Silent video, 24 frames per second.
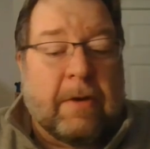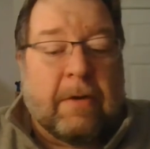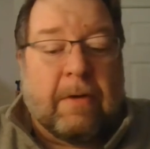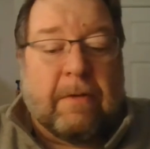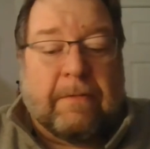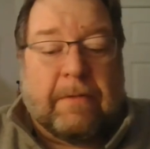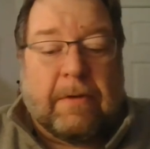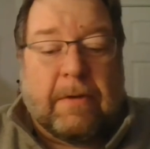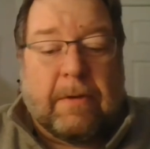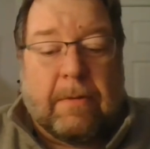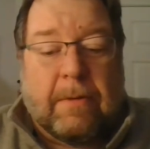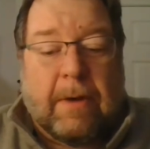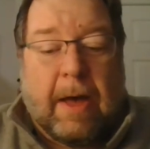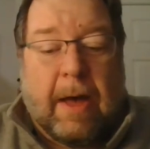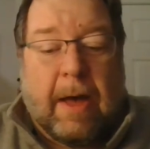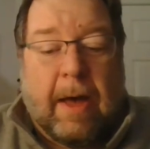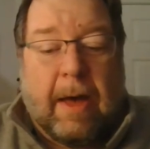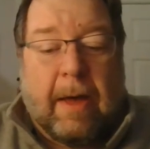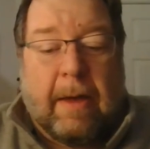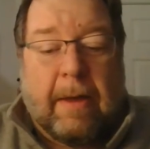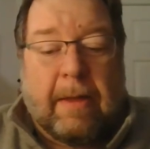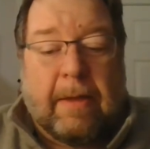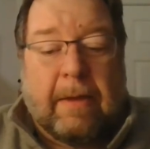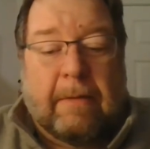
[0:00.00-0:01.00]
or if you
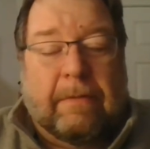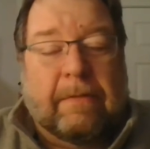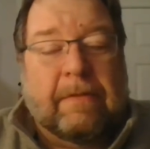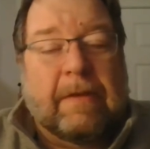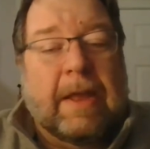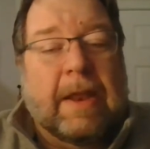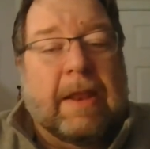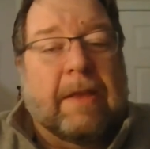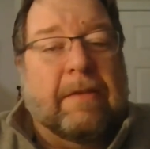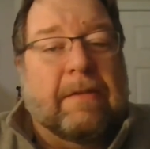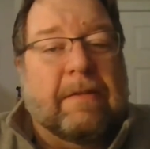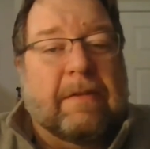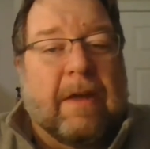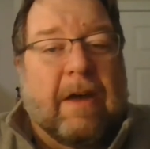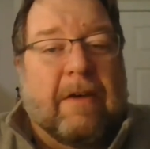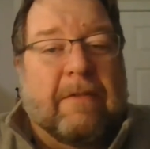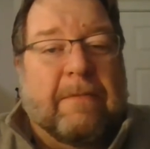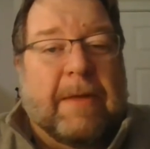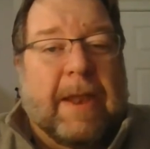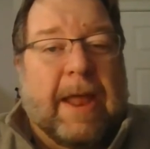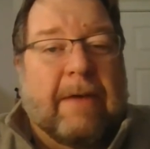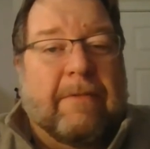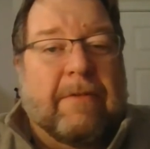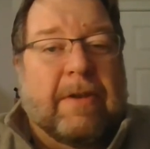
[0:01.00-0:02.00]
have seen his stuff
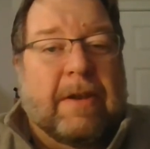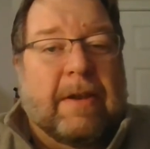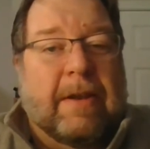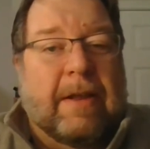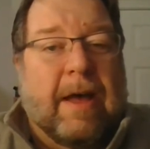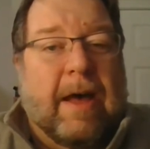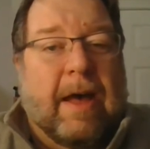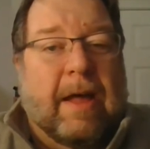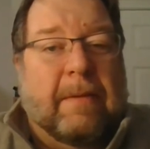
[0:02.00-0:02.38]
but haven't